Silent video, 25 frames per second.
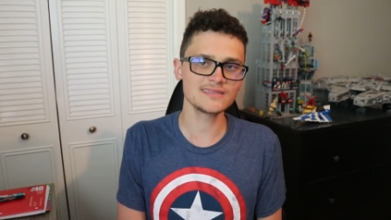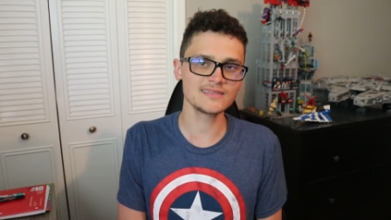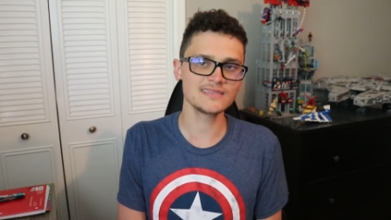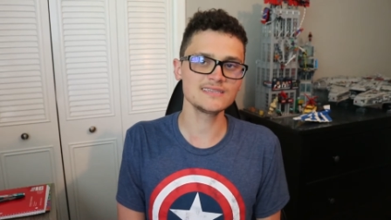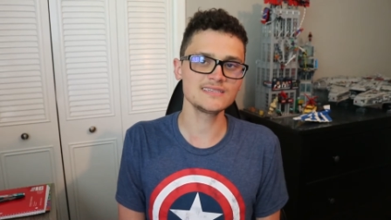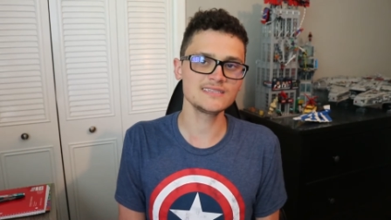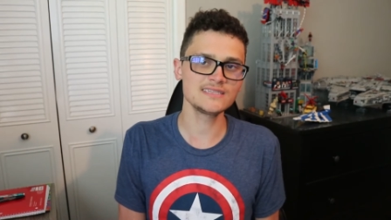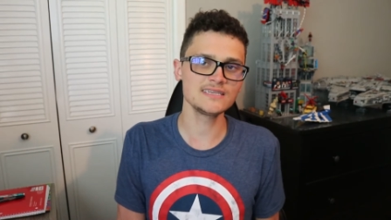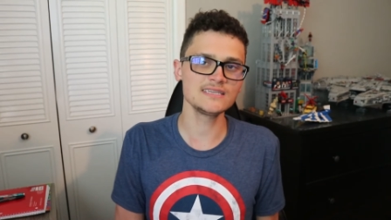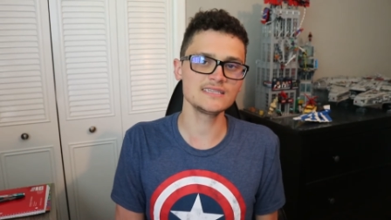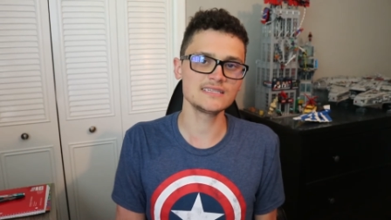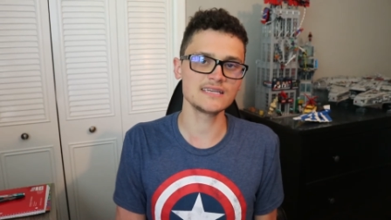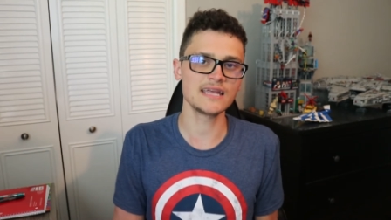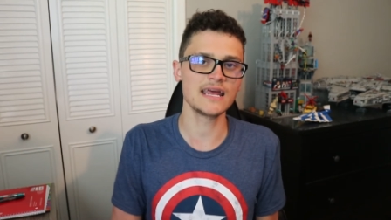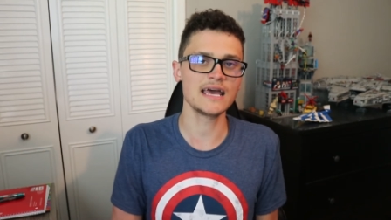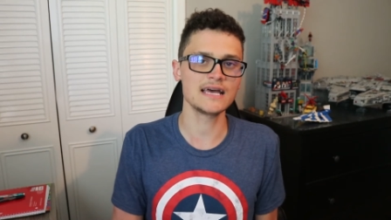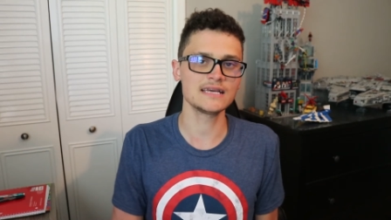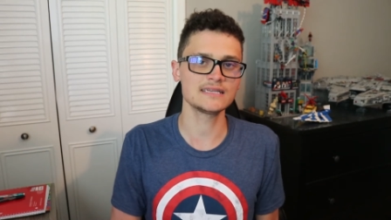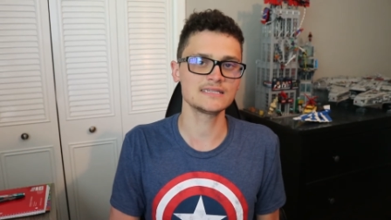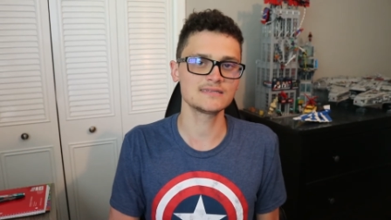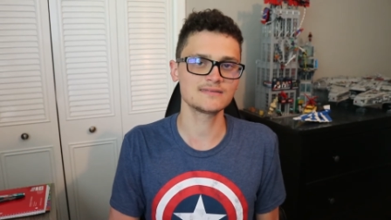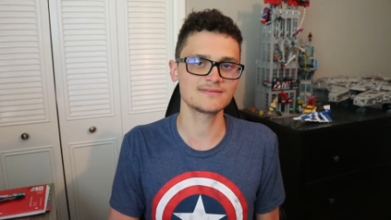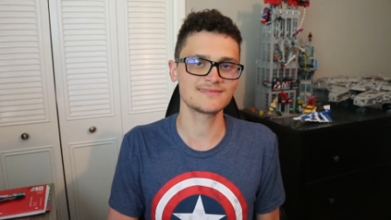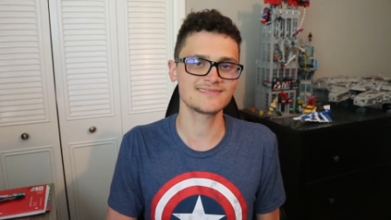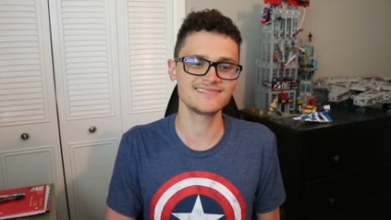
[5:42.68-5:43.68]
season
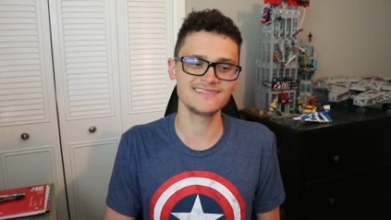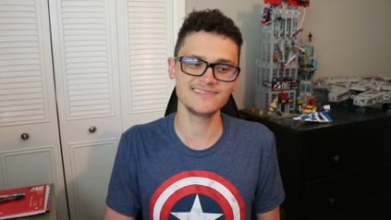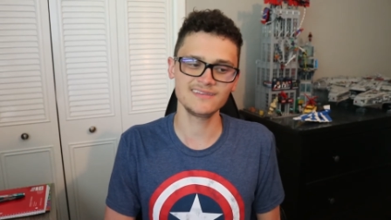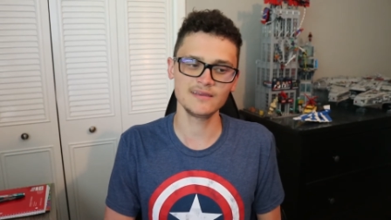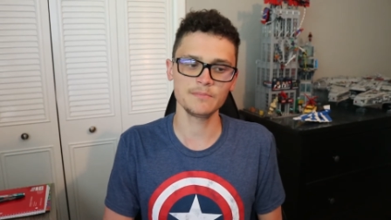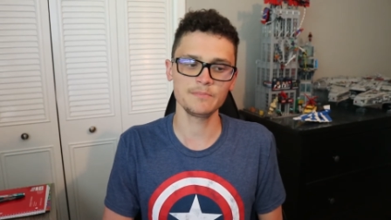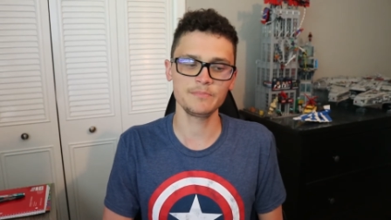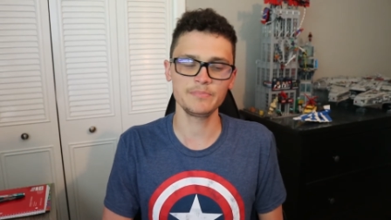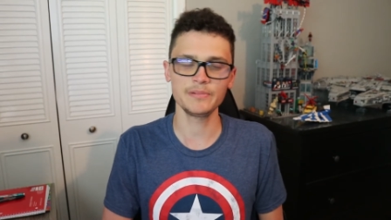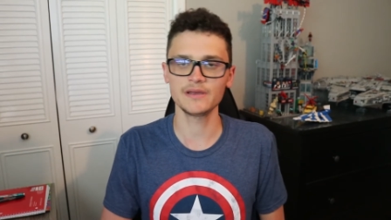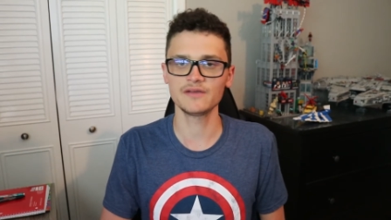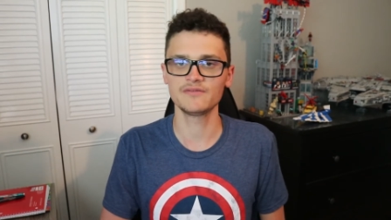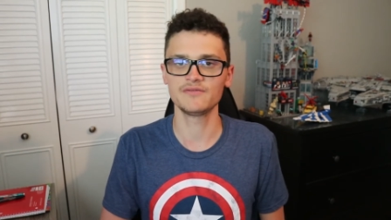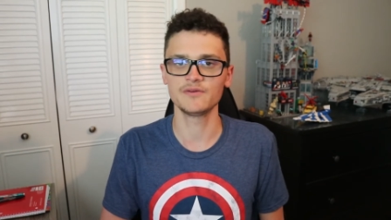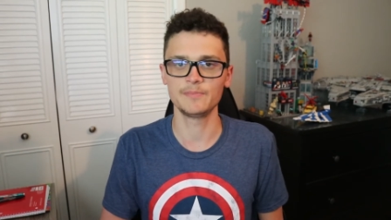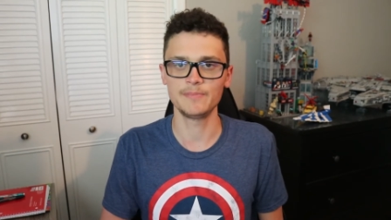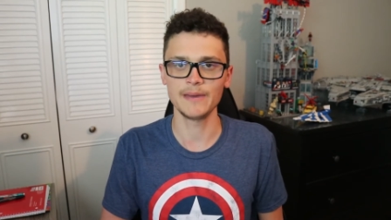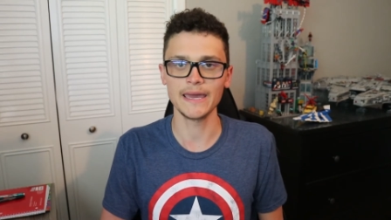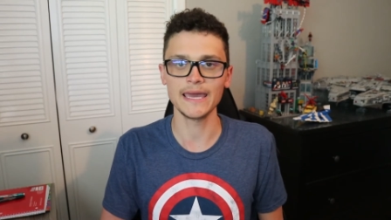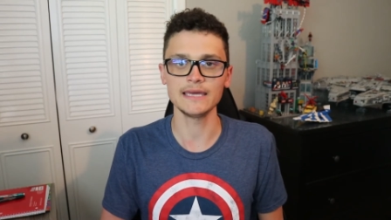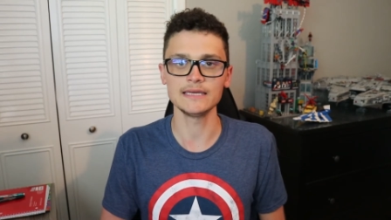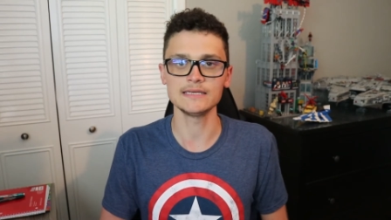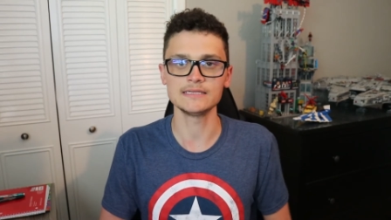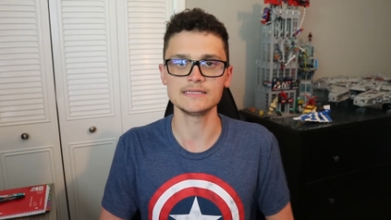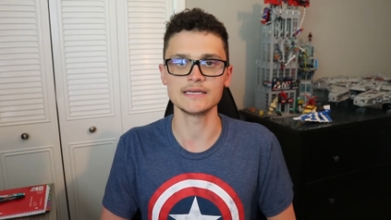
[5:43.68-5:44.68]
has a bit of a
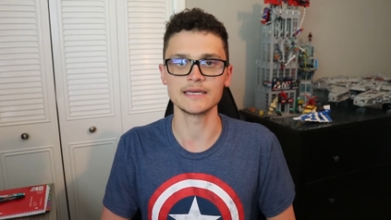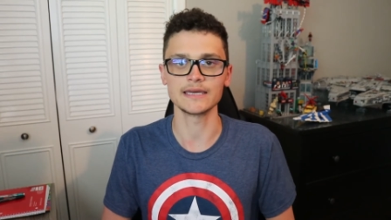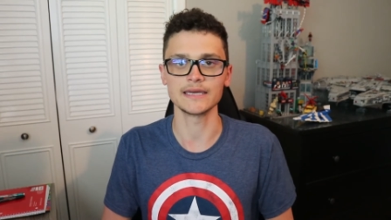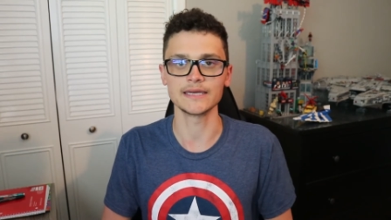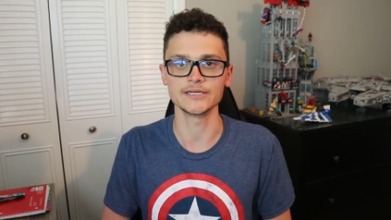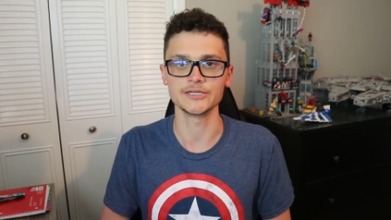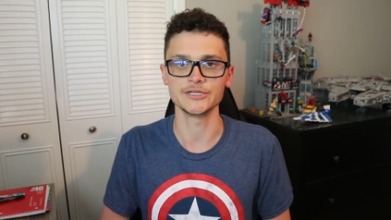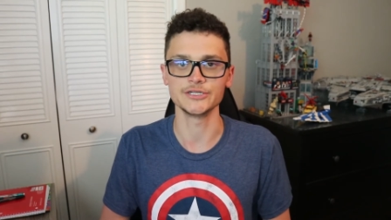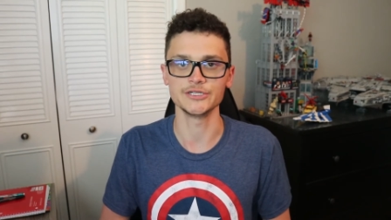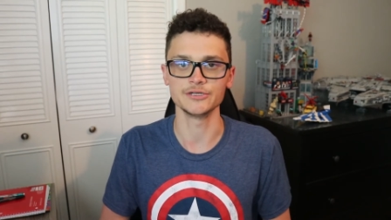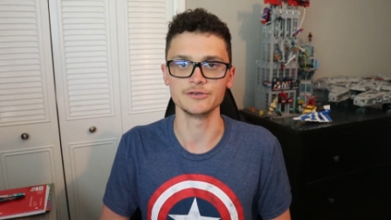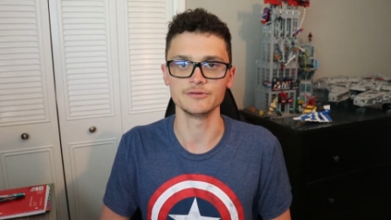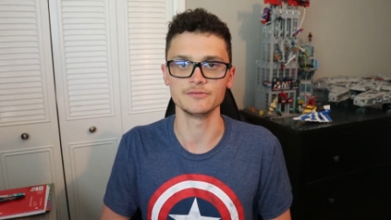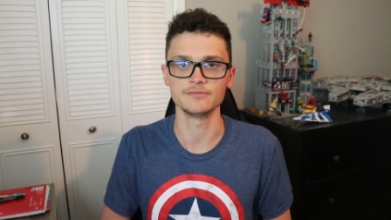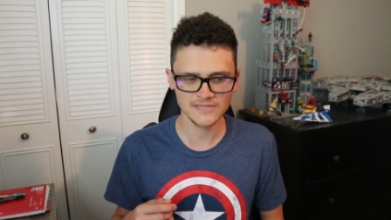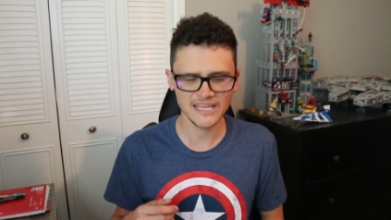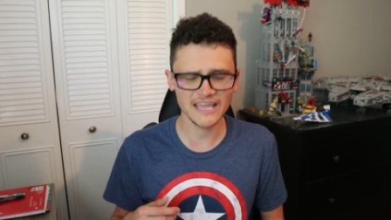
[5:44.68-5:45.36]
pacing issue.